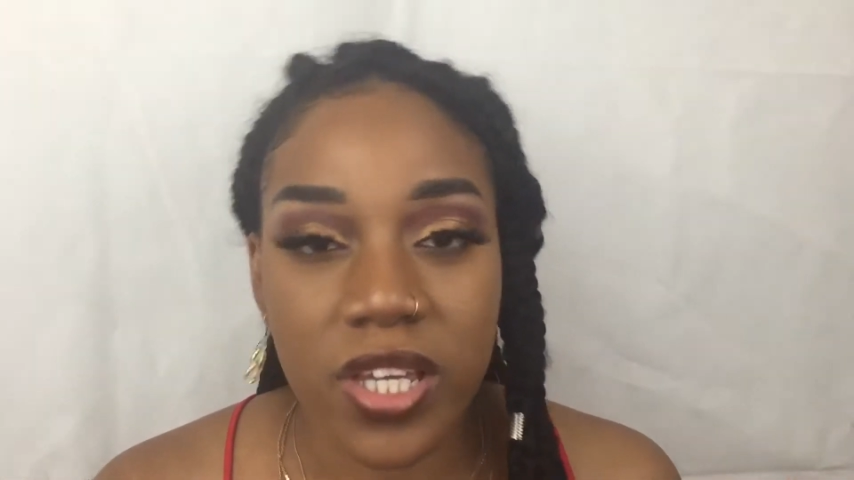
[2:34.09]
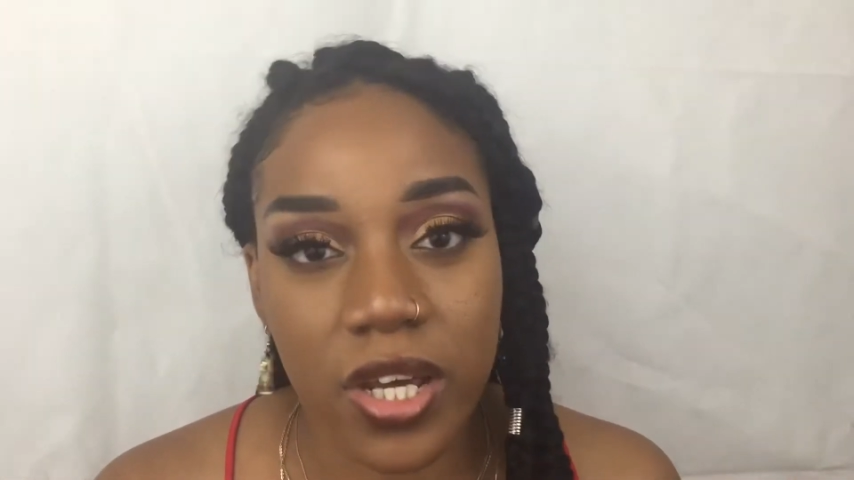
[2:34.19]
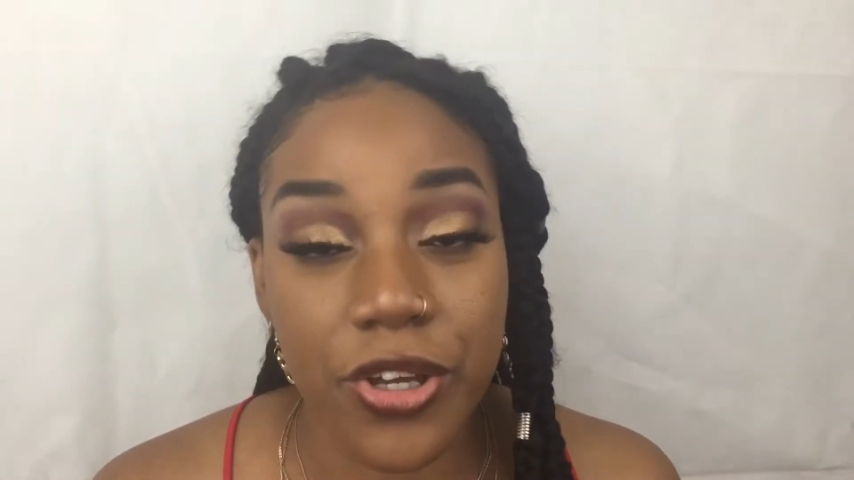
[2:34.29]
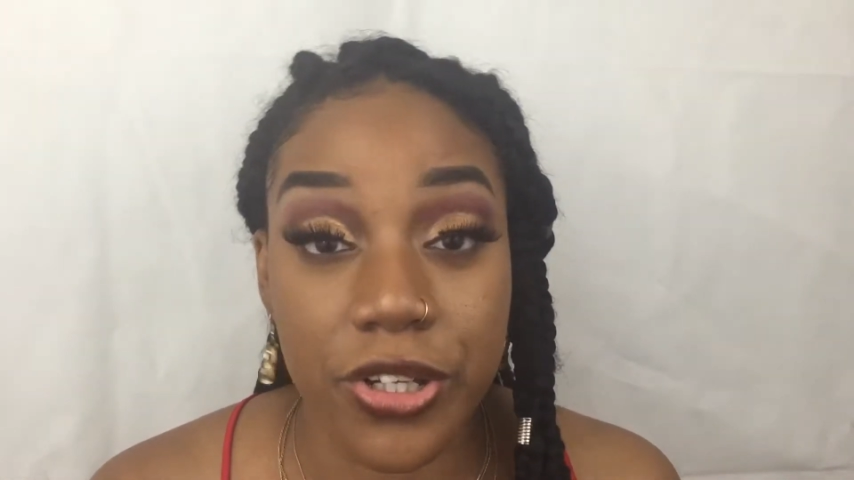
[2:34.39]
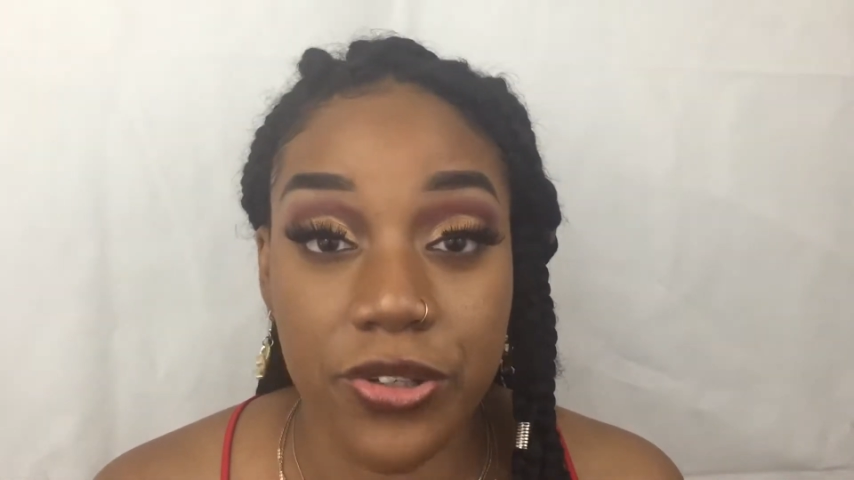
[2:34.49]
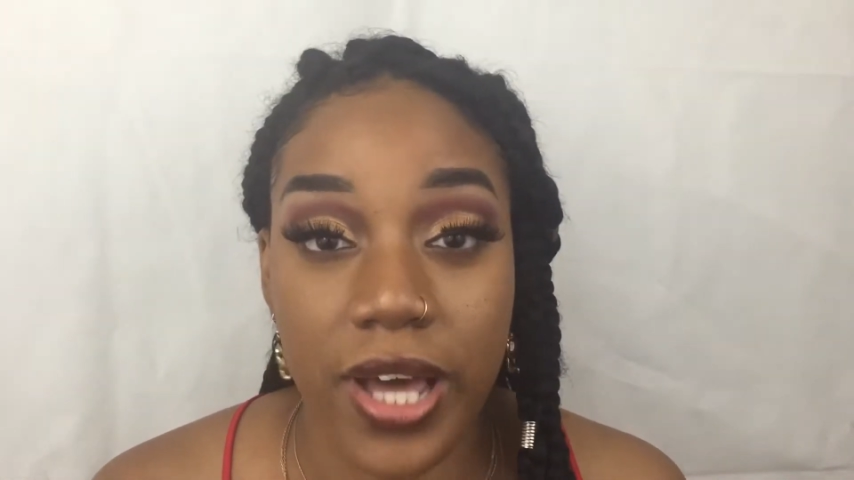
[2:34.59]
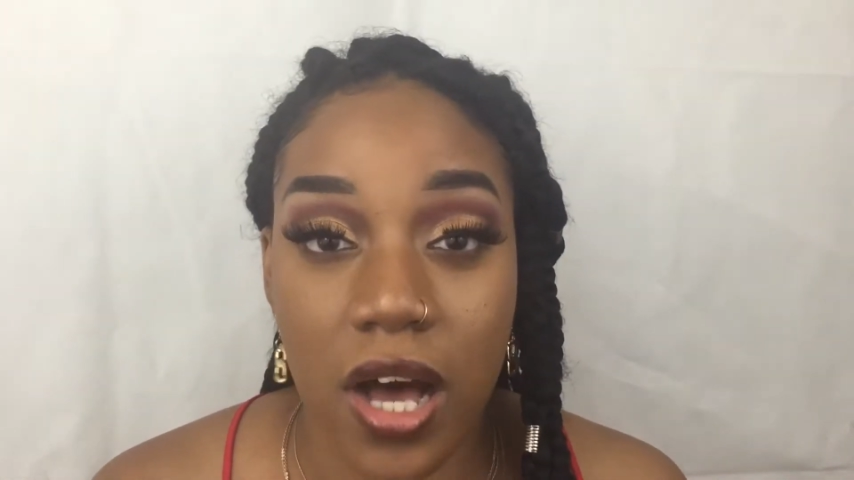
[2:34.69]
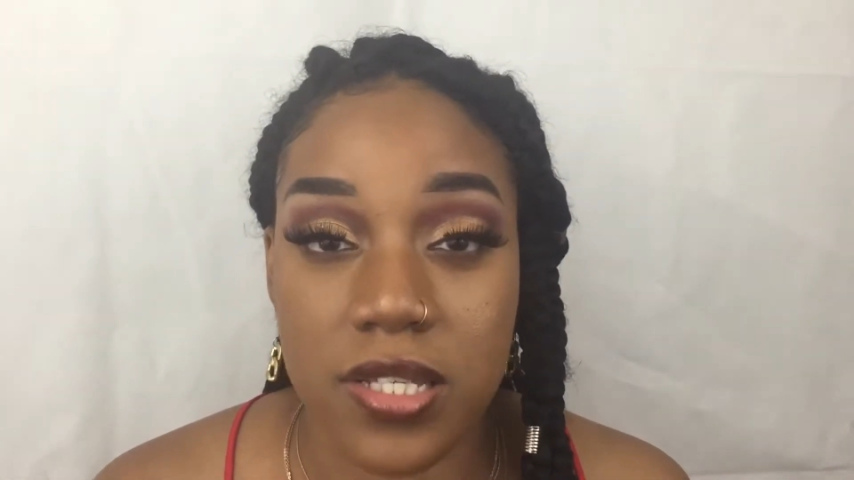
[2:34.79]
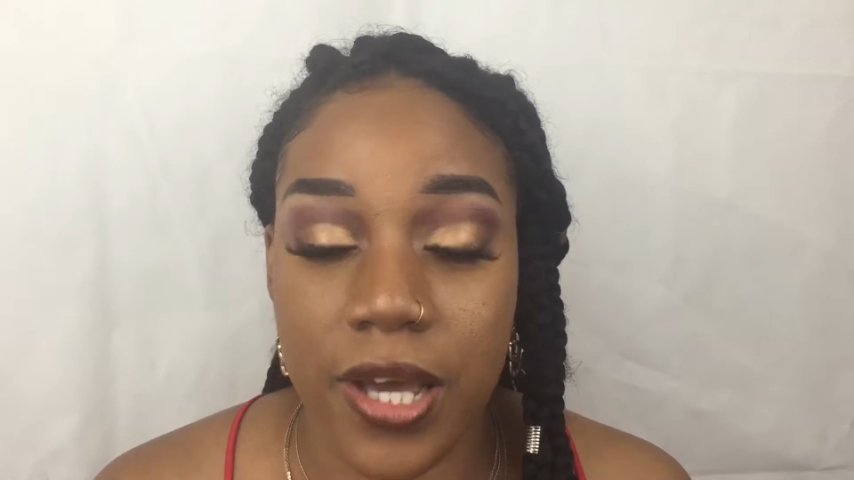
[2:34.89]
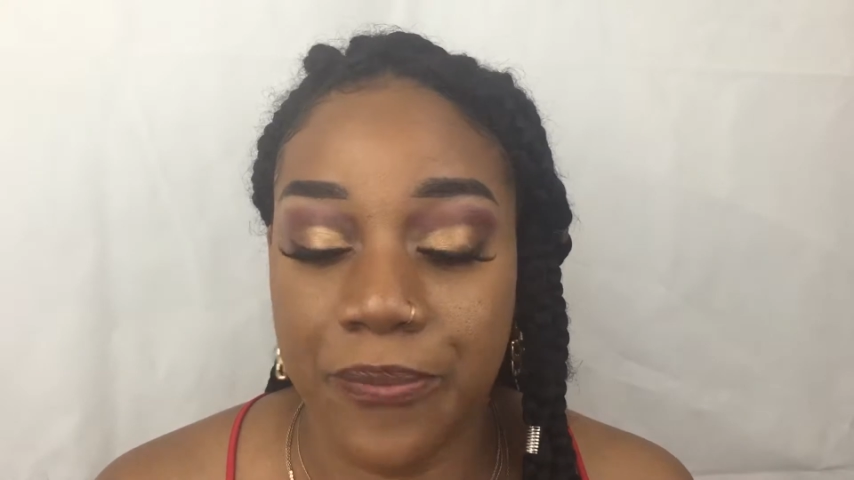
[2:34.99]
can do that
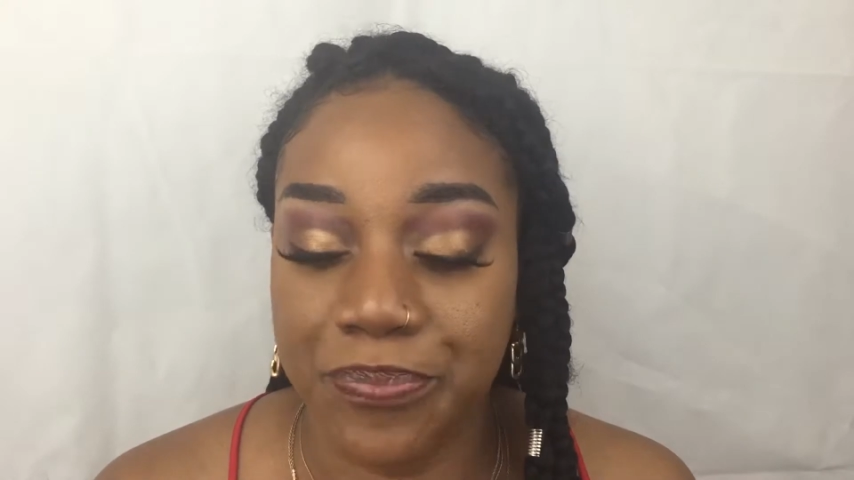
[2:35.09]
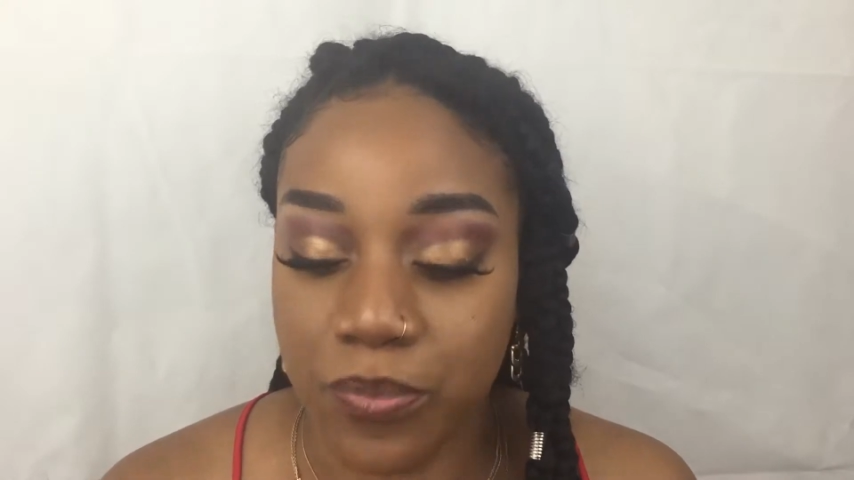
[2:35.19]
also.